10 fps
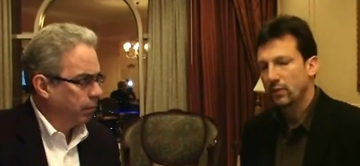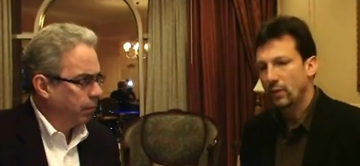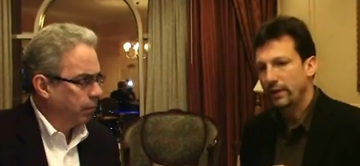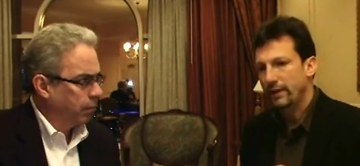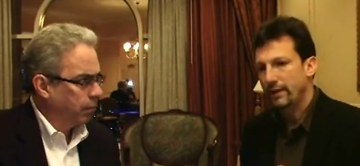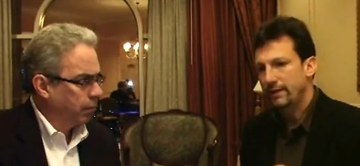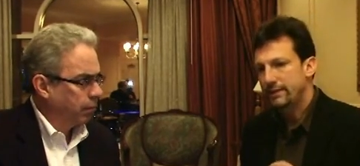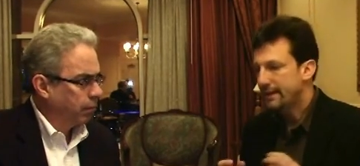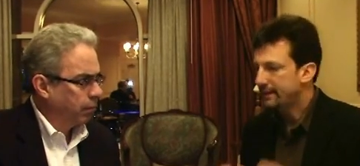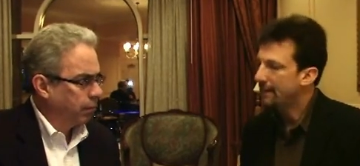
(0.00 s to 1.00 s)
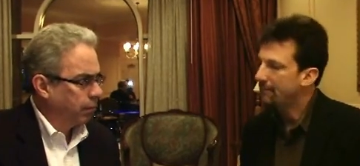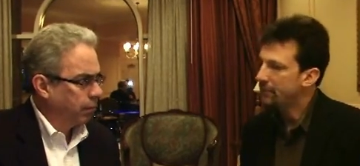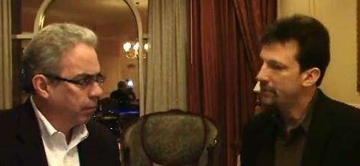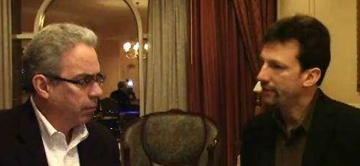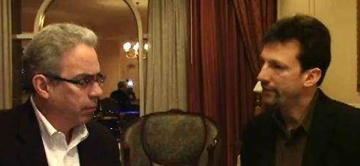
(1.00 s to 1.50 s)
Speaker 1: We take that
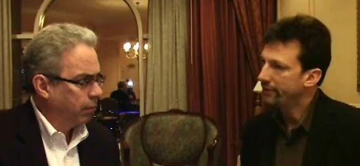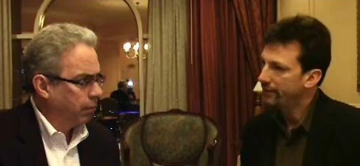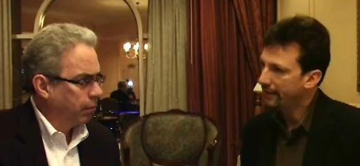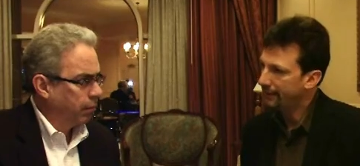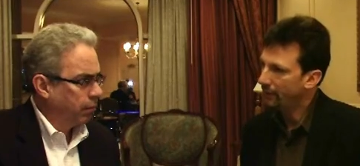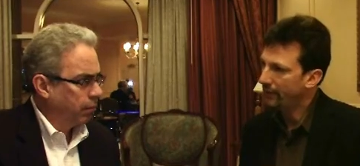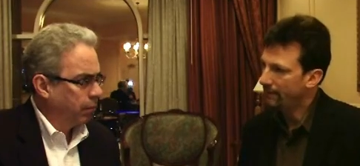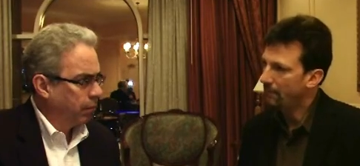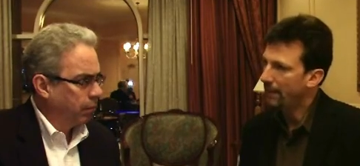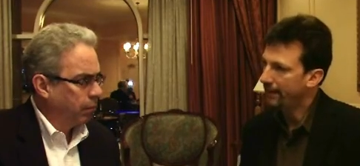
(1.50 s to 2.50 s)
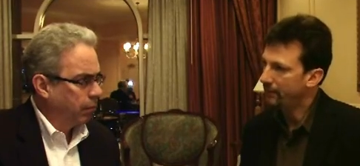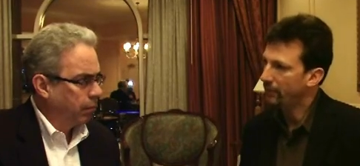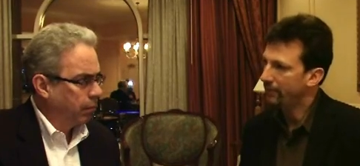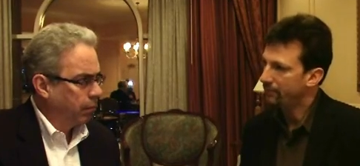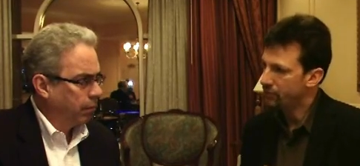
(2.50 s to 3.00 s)
material and then we combine it
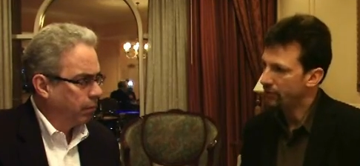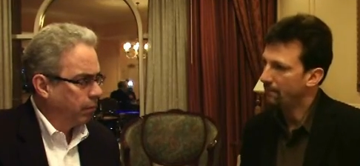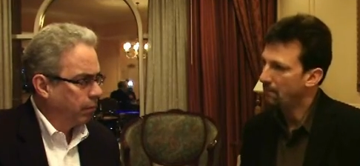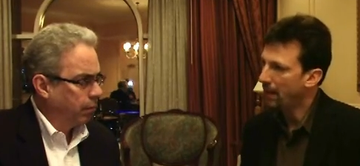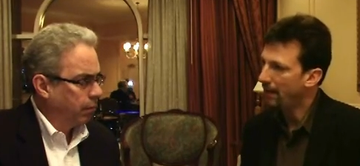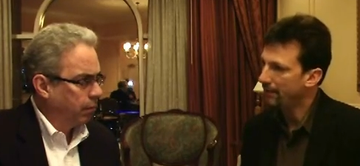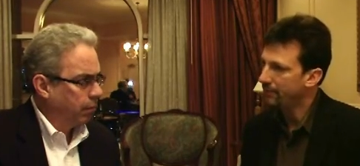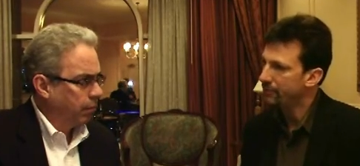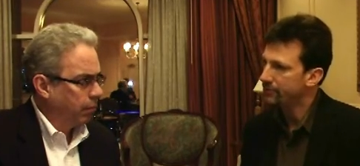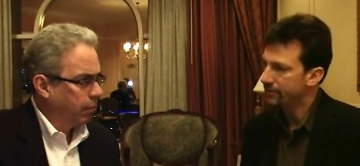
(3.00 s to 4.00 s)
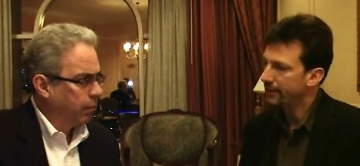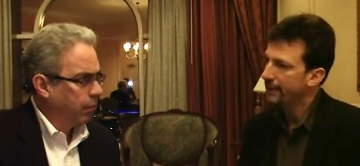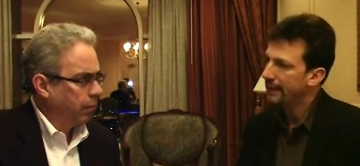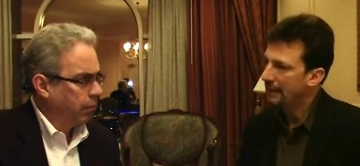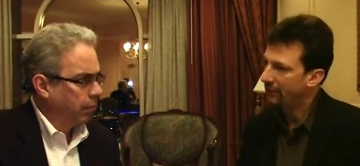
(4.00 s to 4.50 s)
with certain polymers
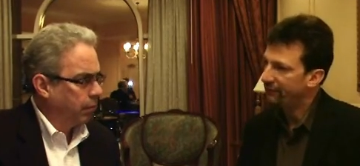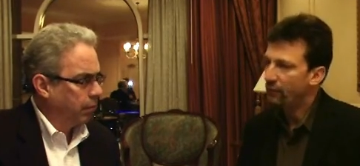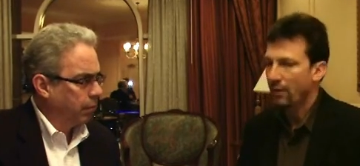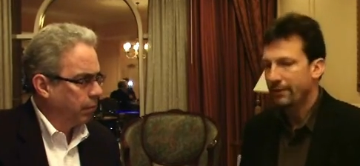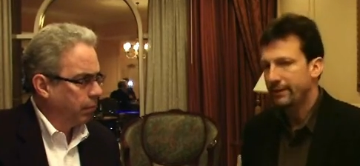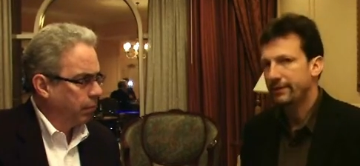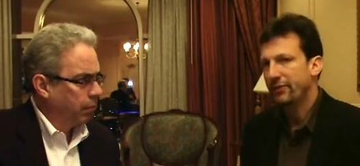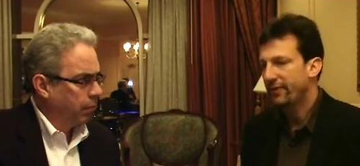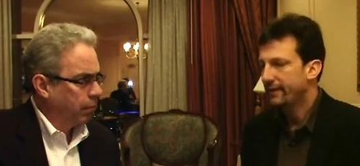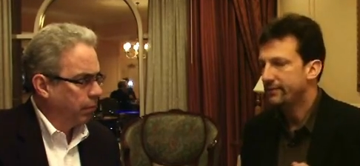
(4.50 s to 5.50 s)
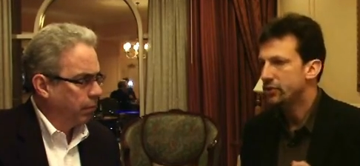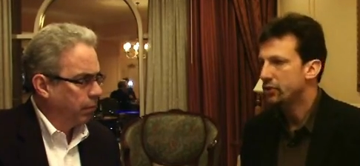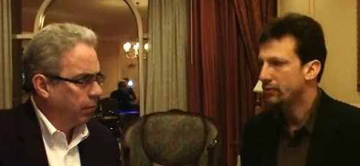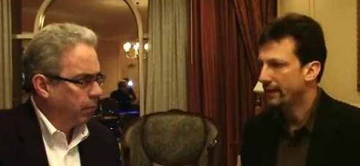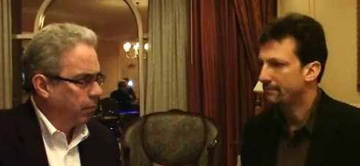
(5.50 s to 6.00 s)
and we form it into thin
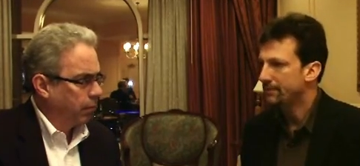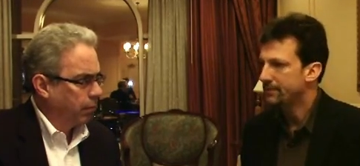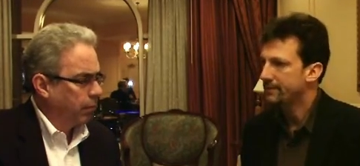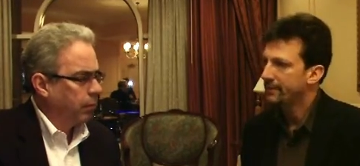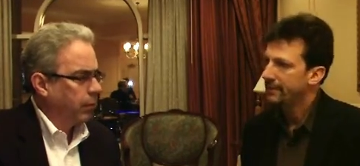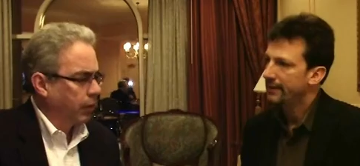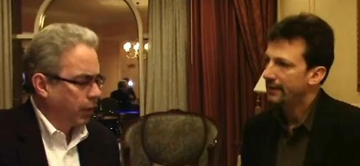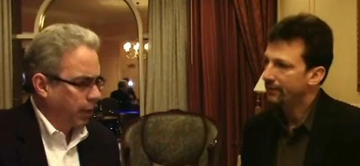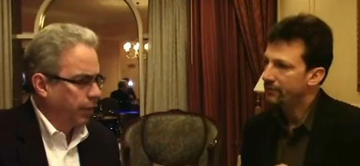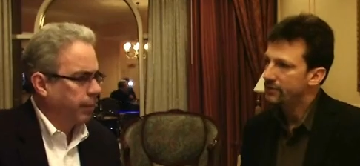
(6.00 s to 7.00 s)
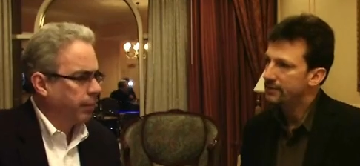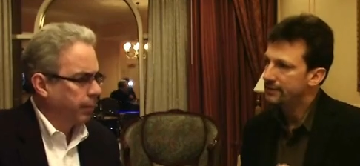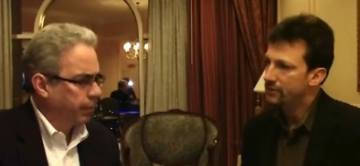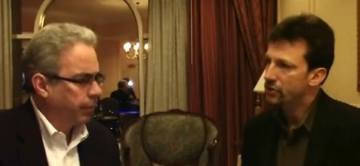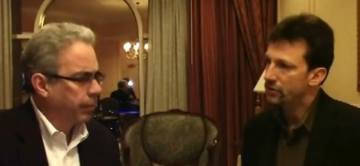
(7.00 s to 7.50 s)
strips. Okay. And those
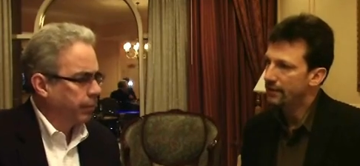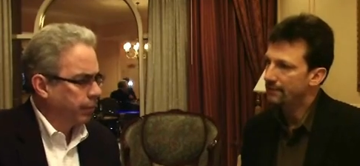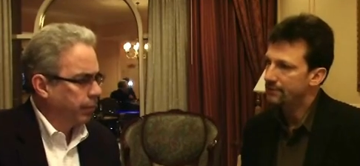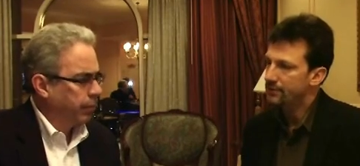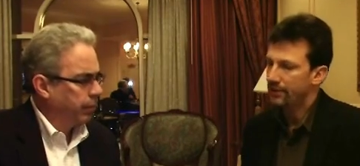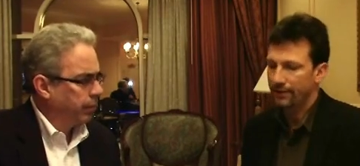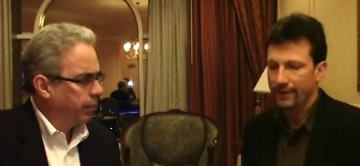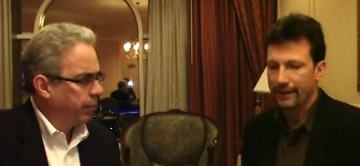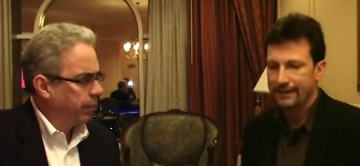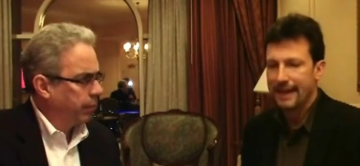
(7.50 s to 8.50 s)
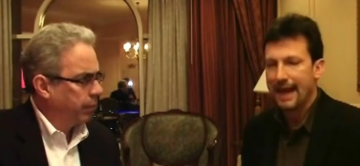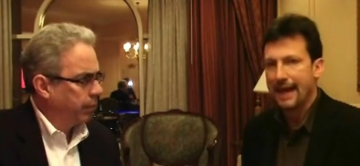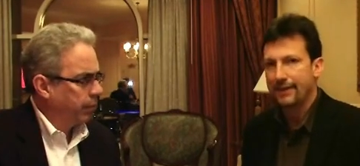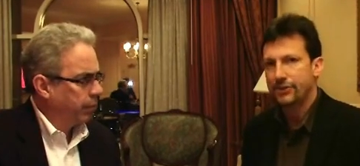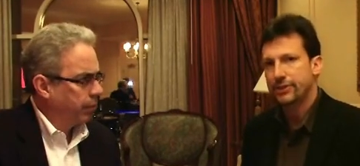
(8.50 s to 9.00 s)
thin strips are then
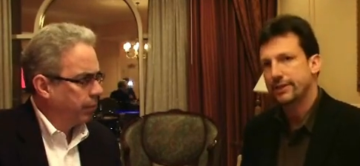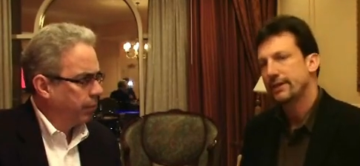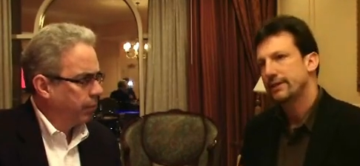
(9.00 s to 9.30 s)
attached